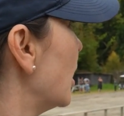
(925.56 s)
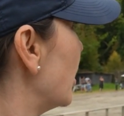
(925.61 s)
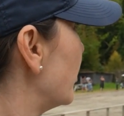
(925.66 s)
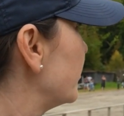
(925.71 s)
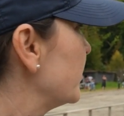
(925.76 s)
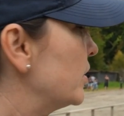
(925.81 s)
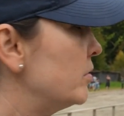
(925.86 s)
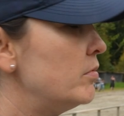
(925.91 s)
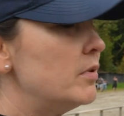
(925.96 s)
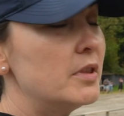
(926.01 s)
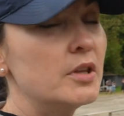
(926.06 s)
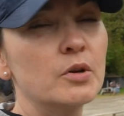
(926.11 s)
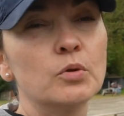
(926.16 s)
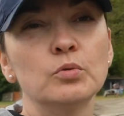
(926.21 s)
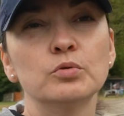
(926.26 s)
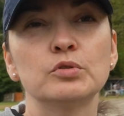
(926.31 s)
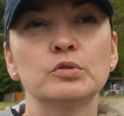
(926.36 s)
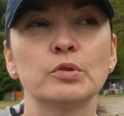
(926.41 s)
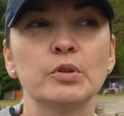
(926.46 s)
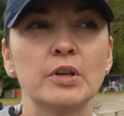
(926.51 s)
Maybe they
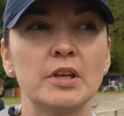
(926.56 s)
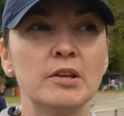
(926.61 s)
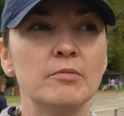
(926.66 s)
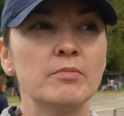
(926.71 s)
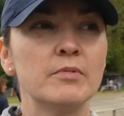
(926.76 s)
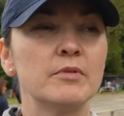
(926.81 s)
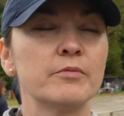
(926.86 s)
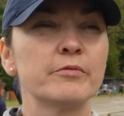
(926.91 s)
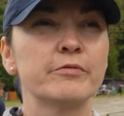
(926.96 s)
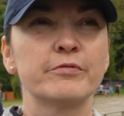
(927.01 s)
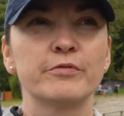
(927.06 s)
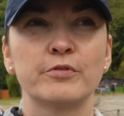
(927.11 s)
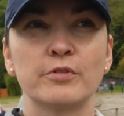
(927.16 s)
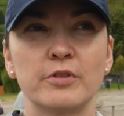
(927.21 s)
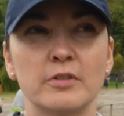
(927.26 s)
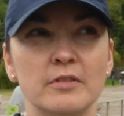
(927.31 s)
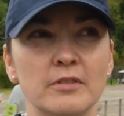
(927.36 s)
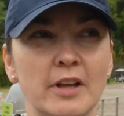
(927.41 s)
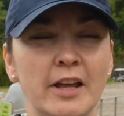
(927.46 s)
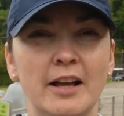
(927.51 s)
also keep them for
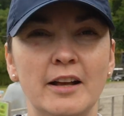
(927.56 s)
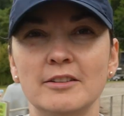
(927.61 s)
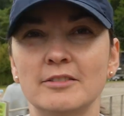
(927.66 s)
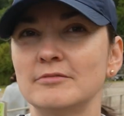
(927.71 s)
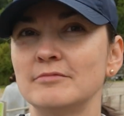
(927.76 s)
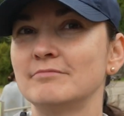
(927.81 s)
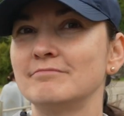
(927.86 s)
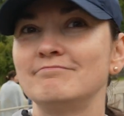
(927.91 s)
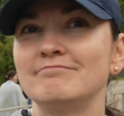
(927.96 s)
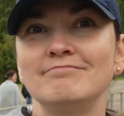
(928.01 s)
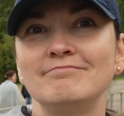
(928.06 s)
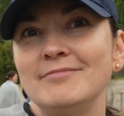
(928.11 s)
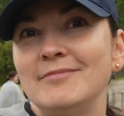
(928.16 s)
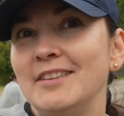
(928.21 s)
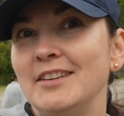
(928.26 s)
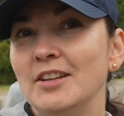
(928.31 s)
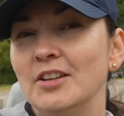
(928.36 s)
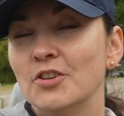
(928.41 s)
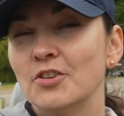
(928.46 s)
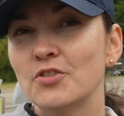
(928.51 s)
like
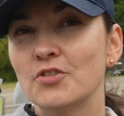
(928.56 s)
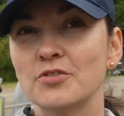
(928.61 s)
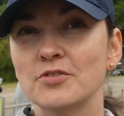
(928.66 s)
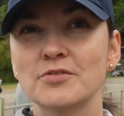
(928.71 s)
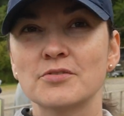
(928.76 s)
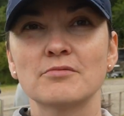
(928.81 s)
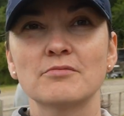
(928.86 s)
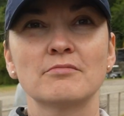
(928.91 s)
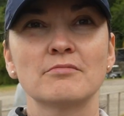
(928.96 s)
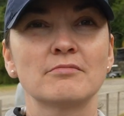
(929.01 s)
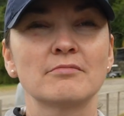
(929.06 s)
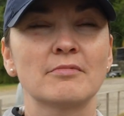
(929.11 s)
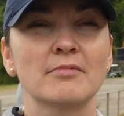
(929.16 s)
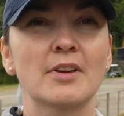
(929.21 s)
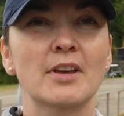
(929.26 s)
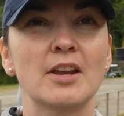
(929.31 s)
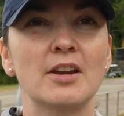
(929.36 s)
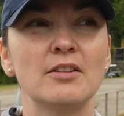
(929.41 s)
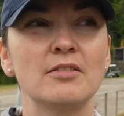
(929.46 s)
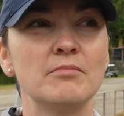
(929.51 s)
dinners,
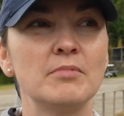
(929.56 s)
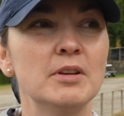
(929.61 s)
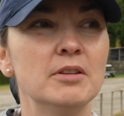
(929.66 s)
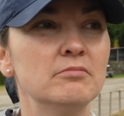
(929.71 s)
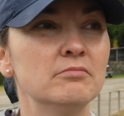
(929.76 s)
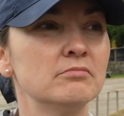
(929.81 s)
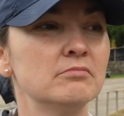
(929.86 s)
can it be?